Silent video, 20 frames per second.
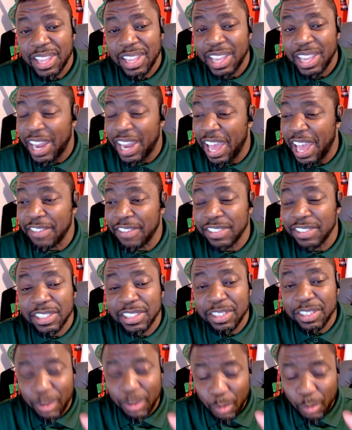And have a
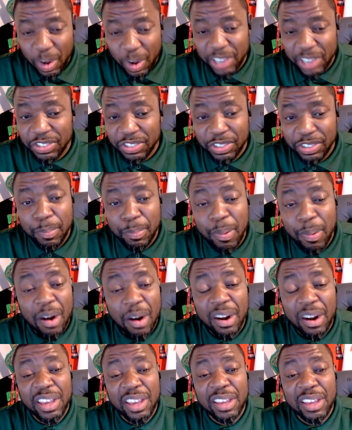little Western
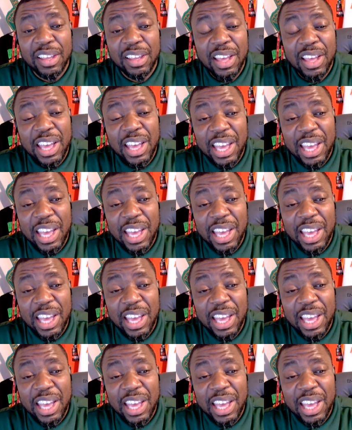party.